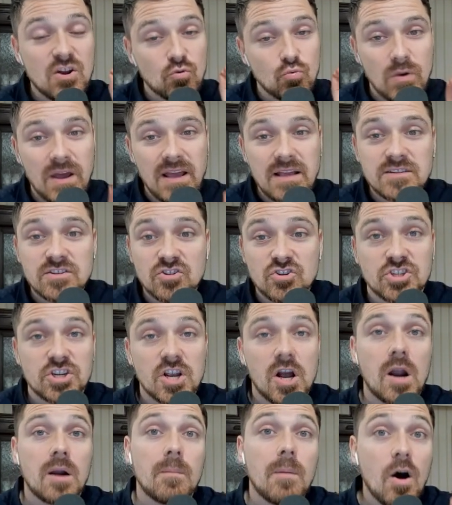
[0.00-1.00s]
razor
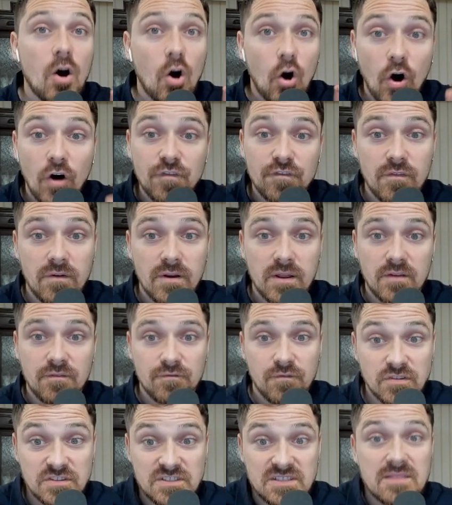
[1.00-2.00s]
sharp offering
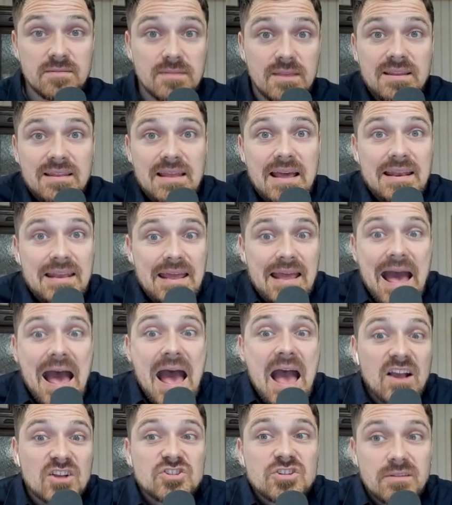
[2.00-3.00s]
for something that they
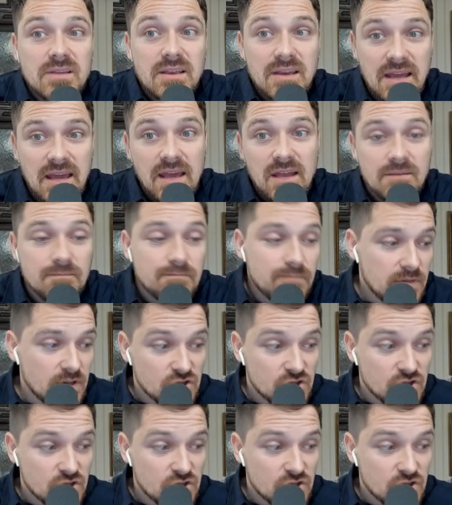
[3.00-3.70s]
actually need.